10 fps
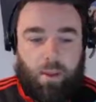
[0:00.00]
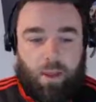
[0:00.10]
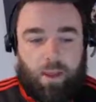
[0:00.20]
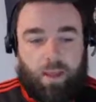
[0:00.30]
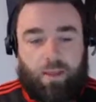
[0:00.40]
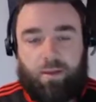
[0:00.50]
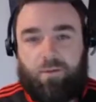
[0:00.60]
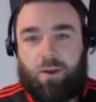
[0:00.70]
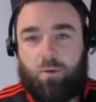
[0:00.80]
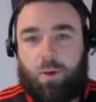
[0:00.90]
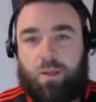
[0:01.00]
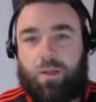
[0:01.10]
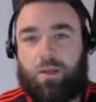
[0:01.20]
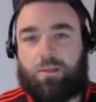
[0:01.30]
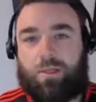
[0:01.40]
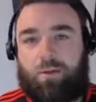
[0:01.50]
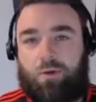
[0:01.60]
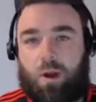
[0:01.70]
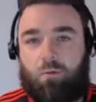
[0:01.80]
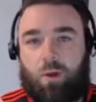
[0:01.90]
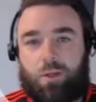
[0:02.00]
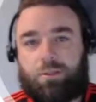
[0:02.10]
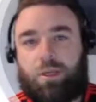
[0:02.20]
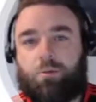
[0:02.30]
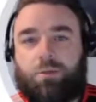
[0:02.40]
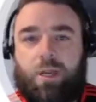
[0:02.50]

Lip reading: And a final one here is if you are running SQL